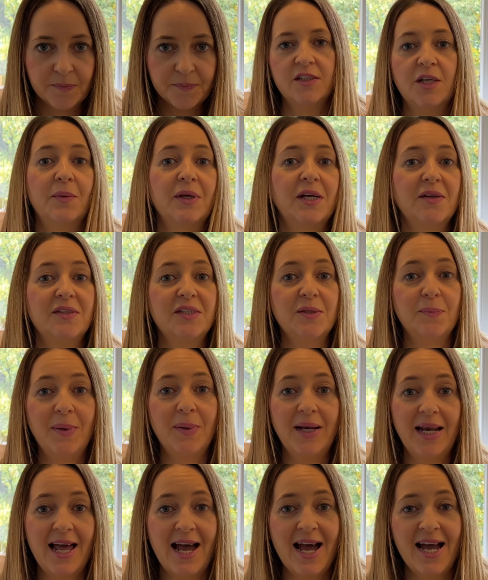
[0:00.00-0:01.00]
So we're going to
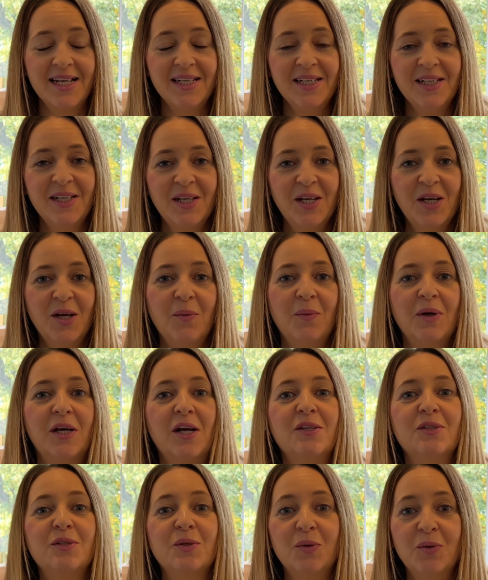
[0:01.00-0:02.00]
plan, we're
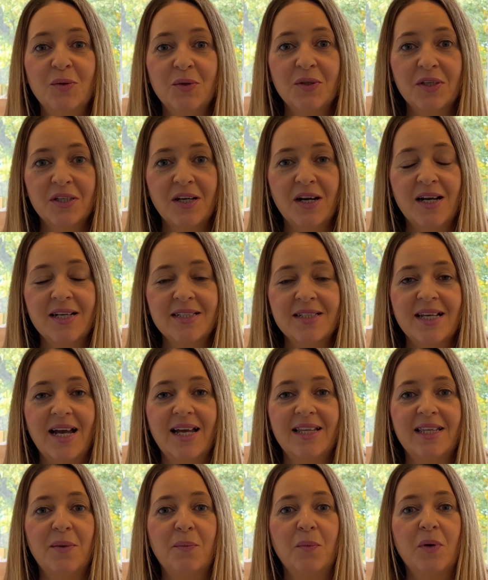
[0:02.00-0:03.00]
going to organize,
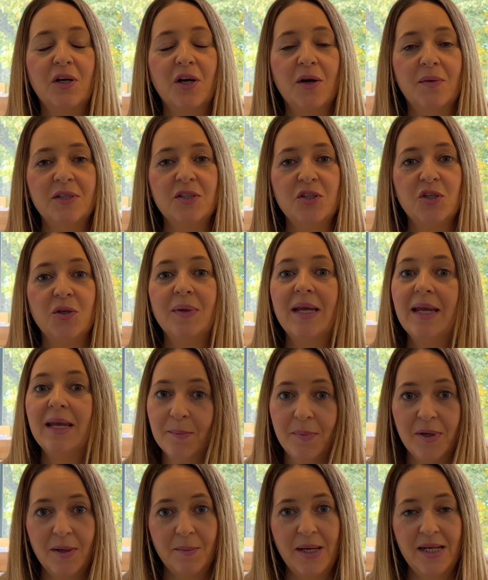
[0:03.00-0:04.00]
and then we're going to
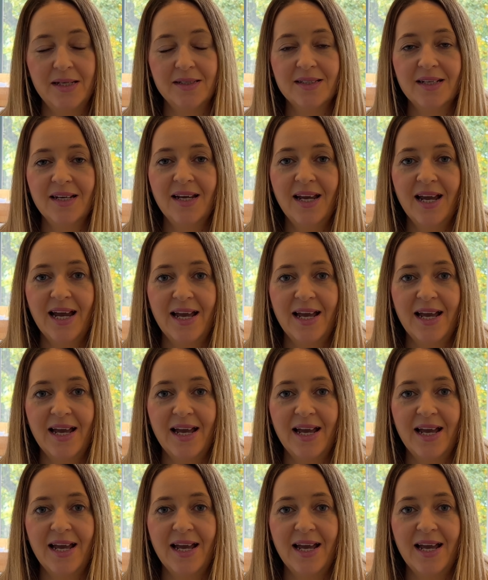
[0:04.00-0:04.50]
implement.